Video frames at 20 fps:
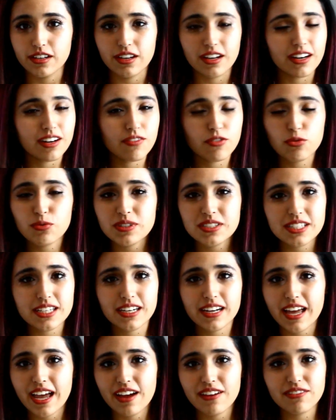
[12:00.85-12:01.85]
Not everyone's
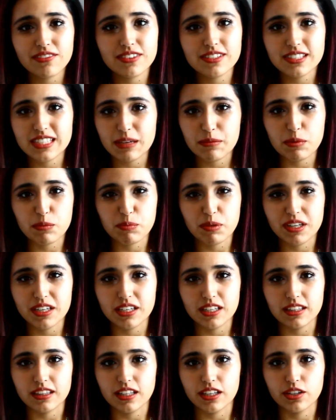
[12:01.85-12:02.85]
going to have the same
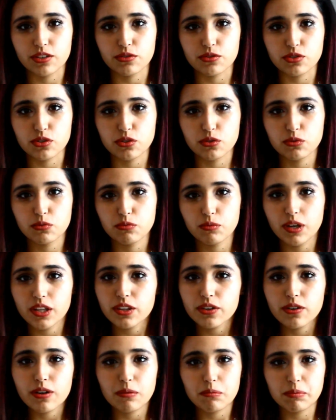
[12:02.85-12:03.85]
opinion that you do,
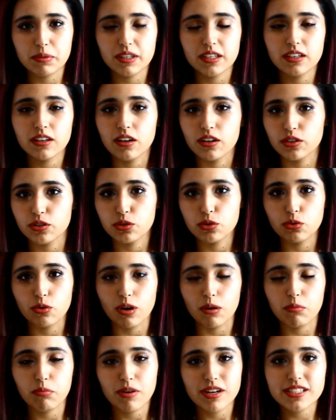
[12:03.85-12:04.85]
whether it be on who
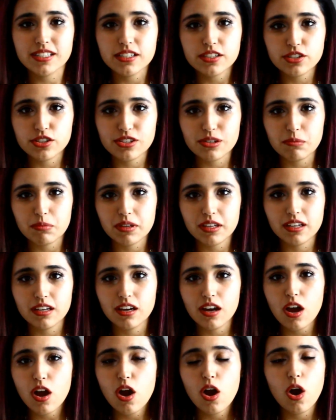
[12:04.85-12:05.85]
our president should
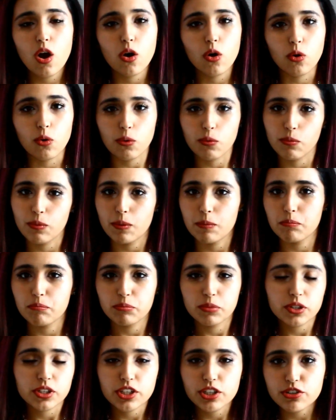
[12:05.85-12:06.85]
be, or what
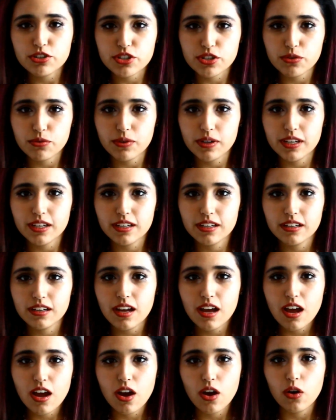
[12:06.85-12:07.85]
book you should
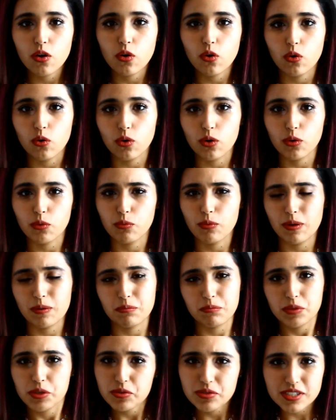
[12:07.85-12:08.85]
read, or
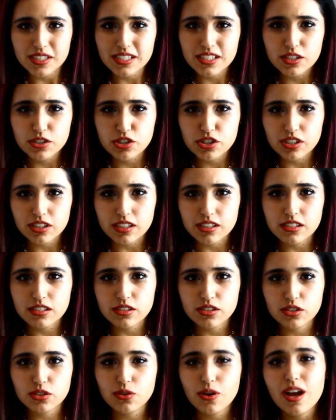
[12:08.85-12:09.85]
what music you should
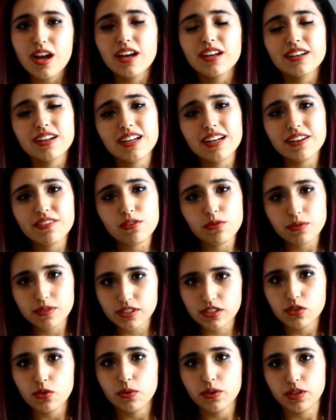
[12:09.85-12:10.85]
listen to. Not
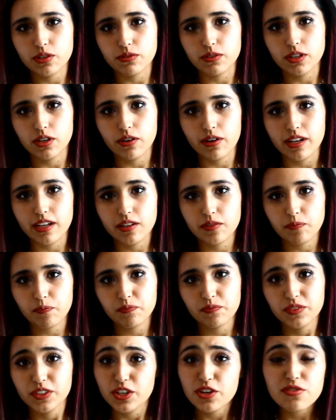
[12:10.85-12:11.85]
everyone's going to agree.
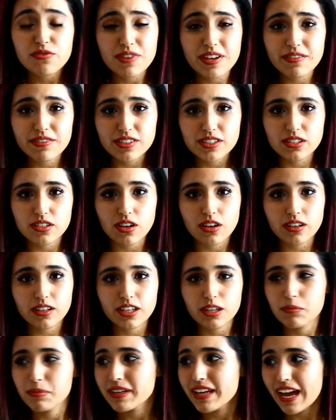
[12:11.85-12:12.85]
Your favorite song
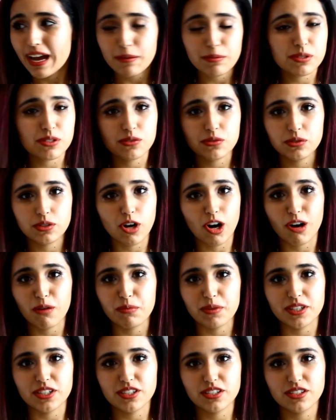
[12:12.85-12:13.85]
could be absolute
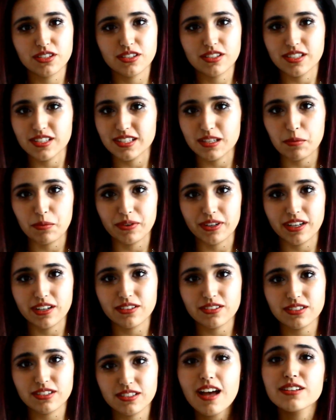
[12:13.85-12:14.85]
garbage to someone
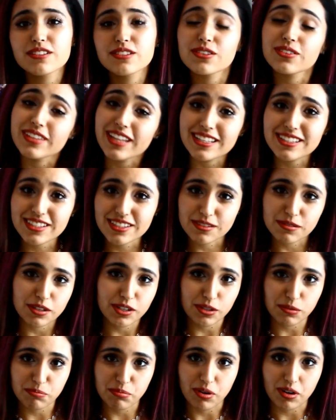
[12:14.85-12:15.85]
else. So that's the
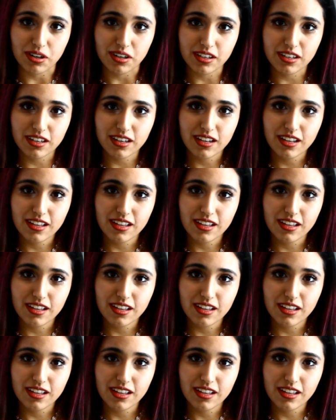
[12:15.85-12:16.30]
good part.